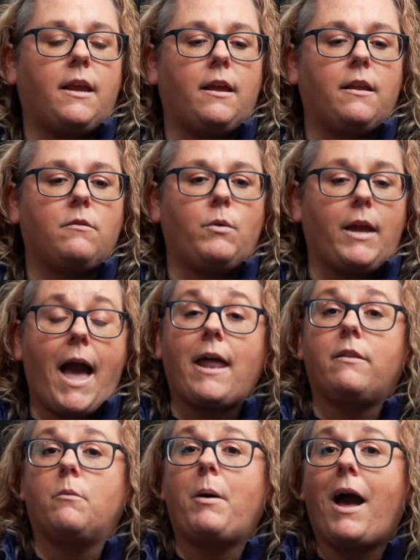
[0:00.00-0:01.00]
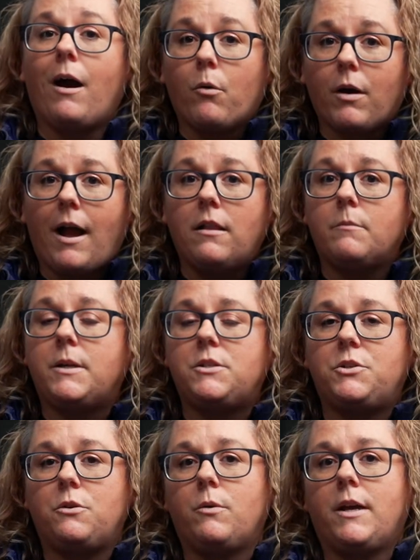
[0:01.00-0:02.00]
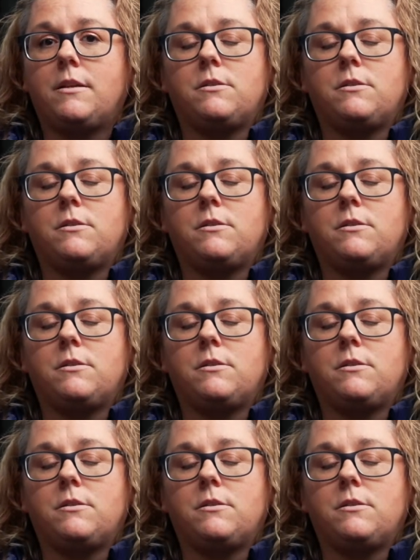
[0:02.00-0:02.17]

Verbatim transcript: It, we added the power element to it,